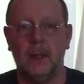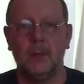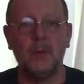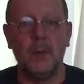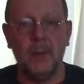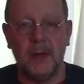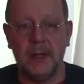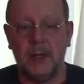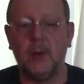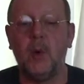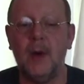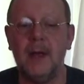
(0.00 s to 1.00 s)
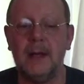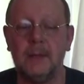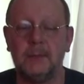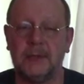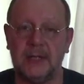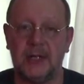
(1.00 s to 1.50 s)
When we
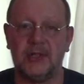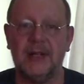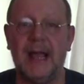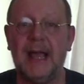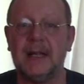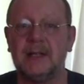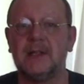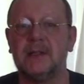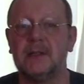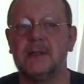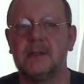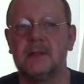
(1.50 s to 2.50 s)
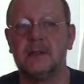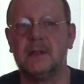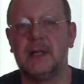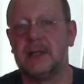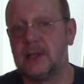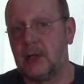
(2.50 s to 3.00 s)
acquire production actors,
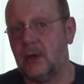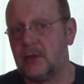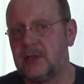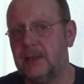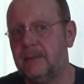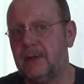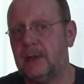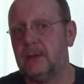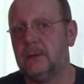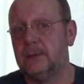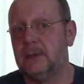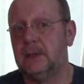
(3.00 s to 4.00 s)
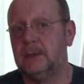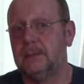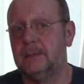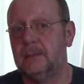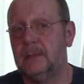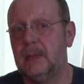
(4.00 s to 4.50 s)
there's a cost involved.
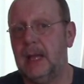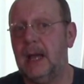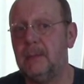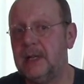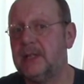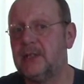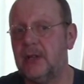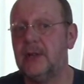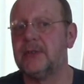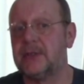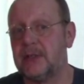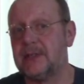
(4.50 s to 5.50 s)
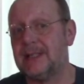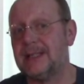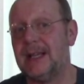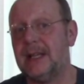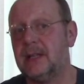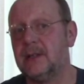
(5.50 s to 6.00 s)
How many turns does it
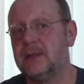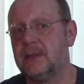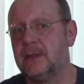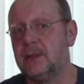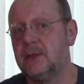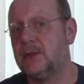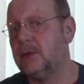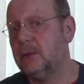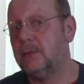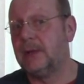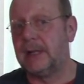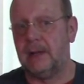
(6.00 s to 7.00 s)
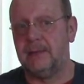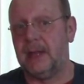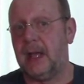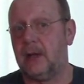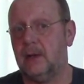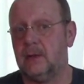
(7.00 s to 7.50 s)
take us to recover
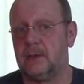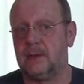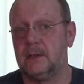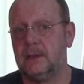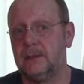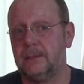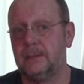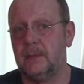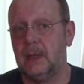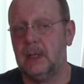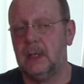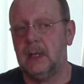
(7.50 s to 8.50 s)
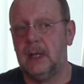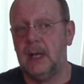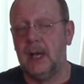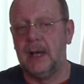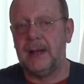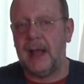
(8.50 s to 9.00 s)
that cost?
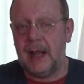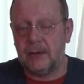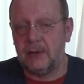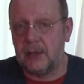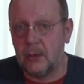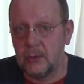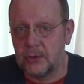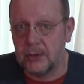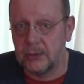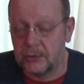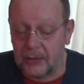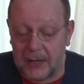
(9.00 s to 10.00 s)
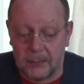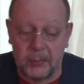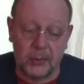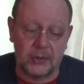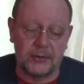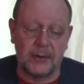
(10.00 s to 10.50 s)
An agriculture track
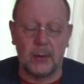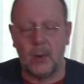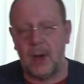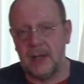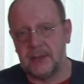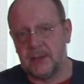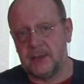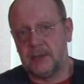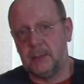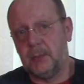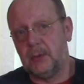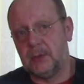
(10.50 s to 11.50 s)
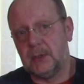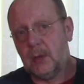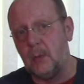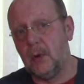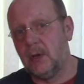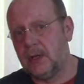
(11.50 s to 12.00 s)
push requires us to put
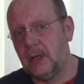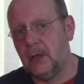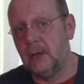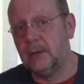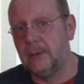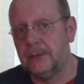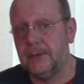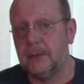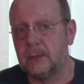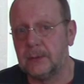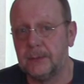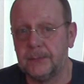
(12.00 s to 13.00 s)
a worker on the field.